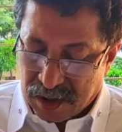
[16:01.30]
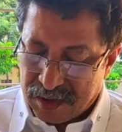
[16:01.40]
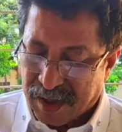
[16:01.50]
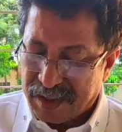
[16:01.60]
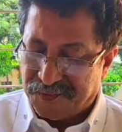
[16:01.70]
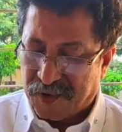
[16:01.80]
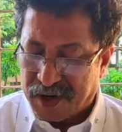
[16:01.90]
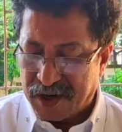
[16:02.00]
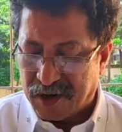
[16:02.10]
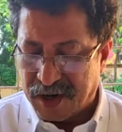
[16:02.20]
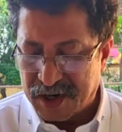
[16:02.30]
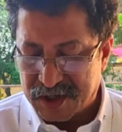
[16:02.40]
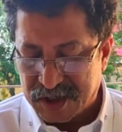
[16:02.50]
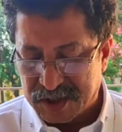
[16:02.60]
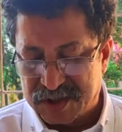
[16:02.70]
Then the foreign
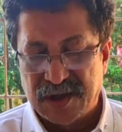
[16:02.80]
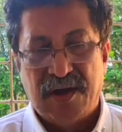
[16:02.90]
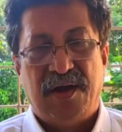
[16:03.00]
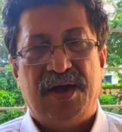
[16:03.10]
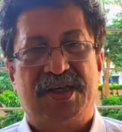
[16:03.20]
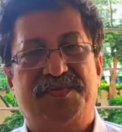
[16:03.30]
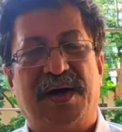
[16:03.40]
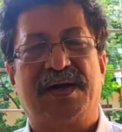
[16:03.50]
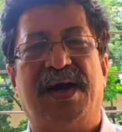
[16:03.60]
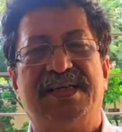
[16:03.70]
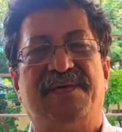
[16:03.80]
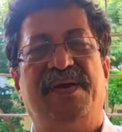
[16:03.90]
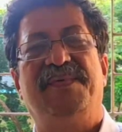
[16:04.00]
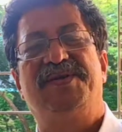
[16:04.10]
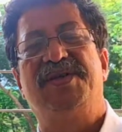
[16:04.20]
organizations, the small guys are
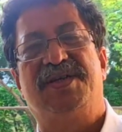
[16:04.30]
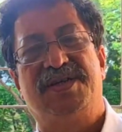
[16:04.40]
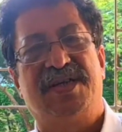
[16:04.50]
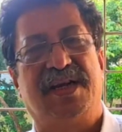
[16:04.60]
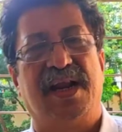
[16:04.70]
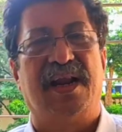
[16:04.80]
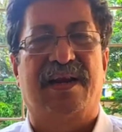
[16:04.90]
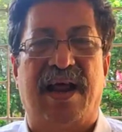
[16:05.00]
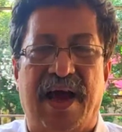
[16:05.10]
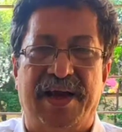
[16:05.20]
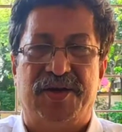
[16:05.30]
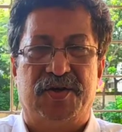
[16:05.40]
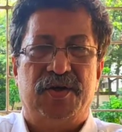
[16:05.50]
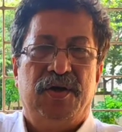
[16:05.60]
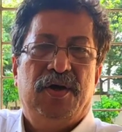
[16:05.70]
very much interested and inclined
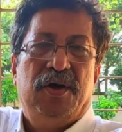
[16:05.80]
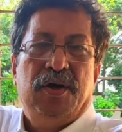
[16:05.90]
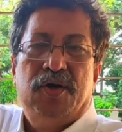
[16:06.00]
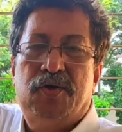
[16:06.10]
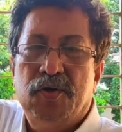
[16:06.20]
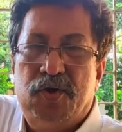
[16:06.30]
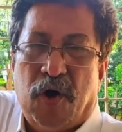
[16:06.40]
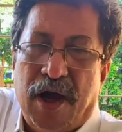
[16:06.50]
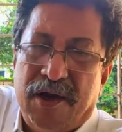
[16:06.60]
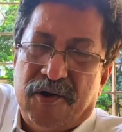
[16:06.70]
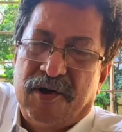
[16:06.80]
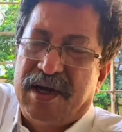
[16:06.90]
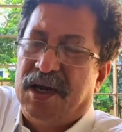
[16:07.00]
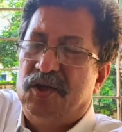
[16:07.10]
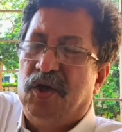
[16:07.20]
to join or
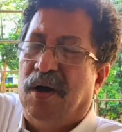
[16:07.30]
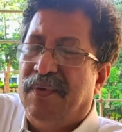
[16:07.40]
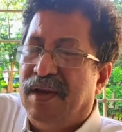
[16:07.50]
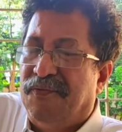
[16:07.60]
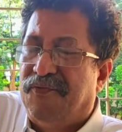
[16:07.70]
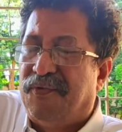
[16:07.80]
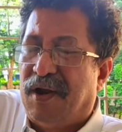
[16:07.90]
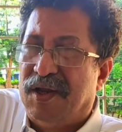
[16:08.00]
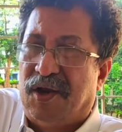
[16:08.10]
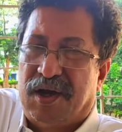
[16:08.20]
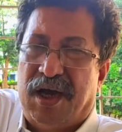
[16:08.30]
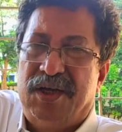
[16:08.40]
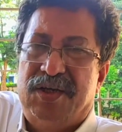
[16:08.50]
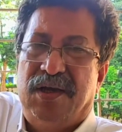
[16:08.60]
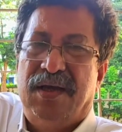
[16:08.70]
get a job in a foreign
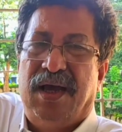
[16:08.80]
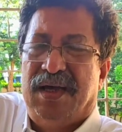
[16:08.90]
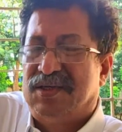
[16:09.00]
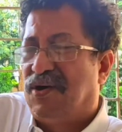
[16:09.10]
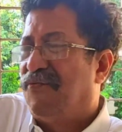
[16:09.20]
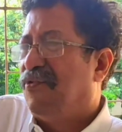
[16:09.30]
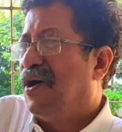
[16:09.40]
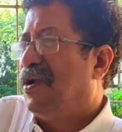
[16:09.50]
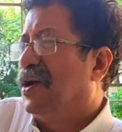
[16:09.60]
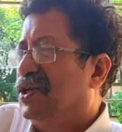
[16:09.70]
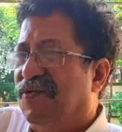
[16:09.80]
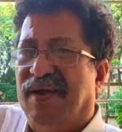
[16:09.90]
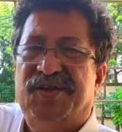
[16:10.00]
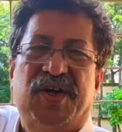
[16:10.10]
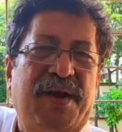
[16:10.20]
organization. Yes, foreign organizations are
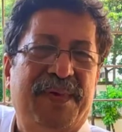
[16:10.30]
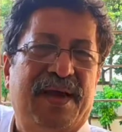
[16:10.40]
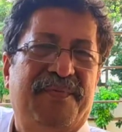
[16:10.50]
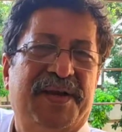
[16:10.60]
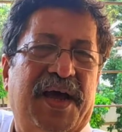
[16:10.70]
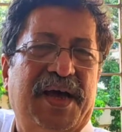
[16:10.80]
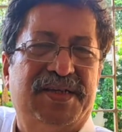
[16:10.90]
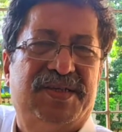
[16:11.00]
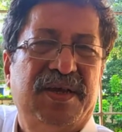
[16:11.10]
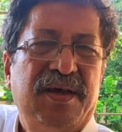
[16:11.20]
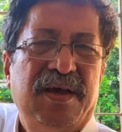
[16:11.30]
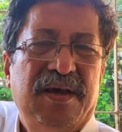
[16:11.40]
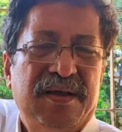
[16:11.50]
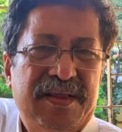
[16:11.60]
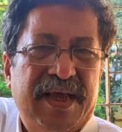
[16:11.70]
very charming and very nice.
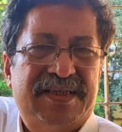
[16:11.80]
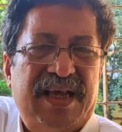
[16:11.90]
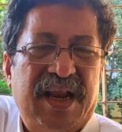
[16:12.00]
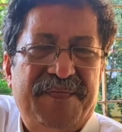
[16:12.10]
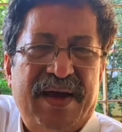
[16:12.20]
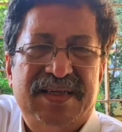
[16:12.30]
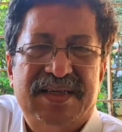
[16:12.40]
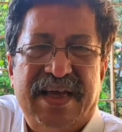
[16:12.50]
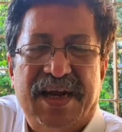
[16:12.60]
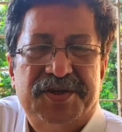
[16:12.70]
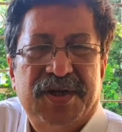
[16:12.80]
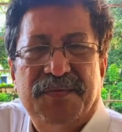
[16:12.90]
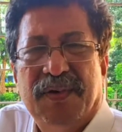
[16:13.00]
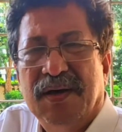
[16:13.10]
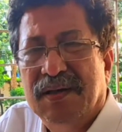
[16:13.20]
Their salary package is
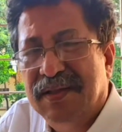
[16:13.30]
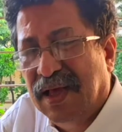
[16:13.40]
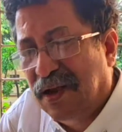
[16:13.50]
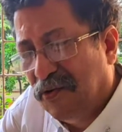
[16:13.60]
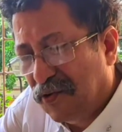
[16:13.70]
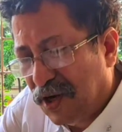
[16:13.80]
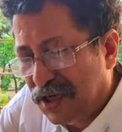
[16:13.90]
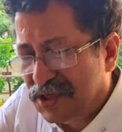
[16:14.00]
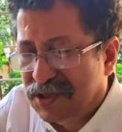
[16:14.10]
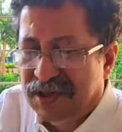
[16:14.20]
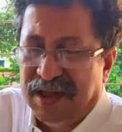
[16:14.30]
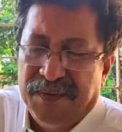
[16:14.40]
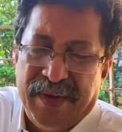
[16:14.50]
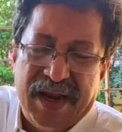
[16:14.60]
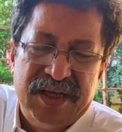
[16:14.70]
handsome. Their owners,
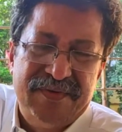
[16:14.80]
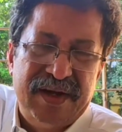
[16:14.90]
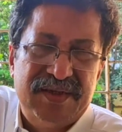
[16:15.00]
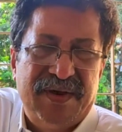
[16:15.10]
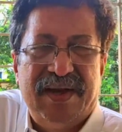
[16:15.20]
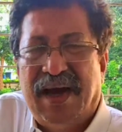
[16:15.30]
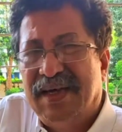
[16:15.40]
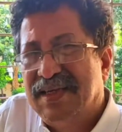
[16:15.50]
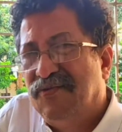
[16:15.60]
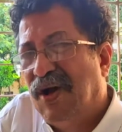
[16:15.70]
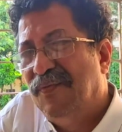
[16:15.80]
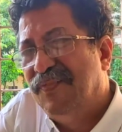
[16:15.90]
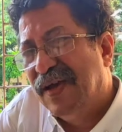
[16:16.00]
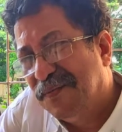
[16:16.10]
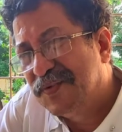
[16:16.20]
their management is very nice and well
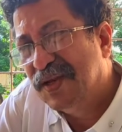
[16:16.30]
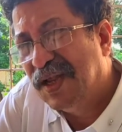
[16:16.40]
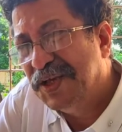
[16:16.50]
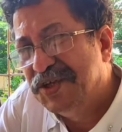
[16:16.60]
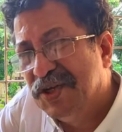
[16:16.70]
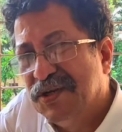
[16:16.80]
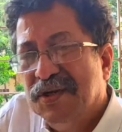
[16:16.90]
behaved in nature.